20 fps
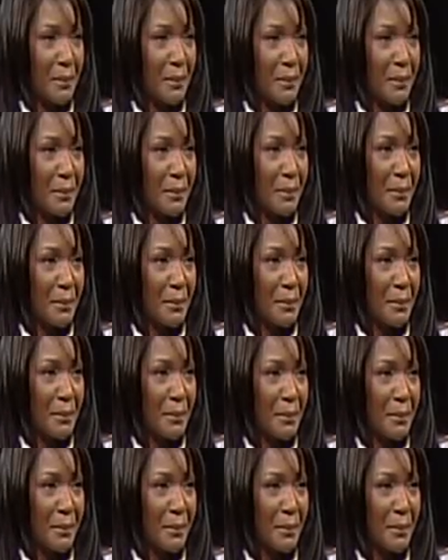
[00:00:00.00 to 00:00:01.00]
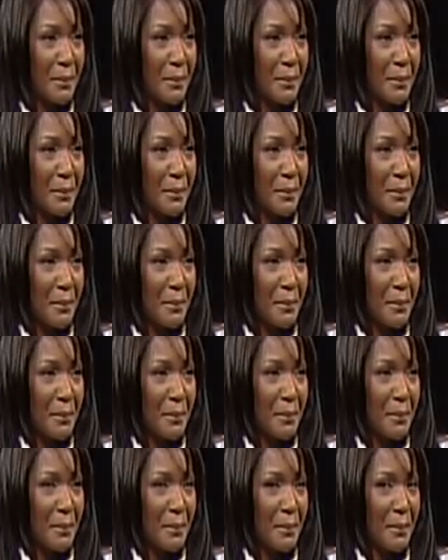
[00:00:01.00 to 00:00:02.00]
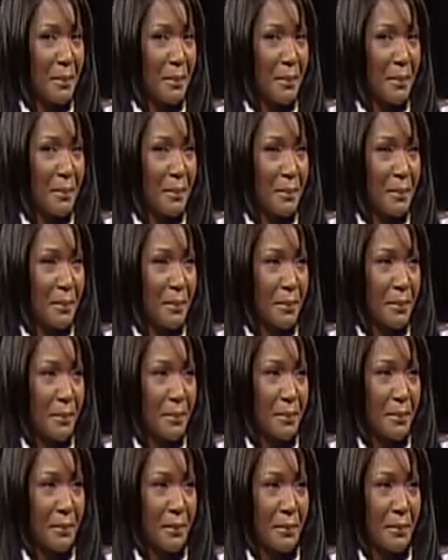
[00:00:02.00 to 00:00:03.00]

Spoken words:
[no speech]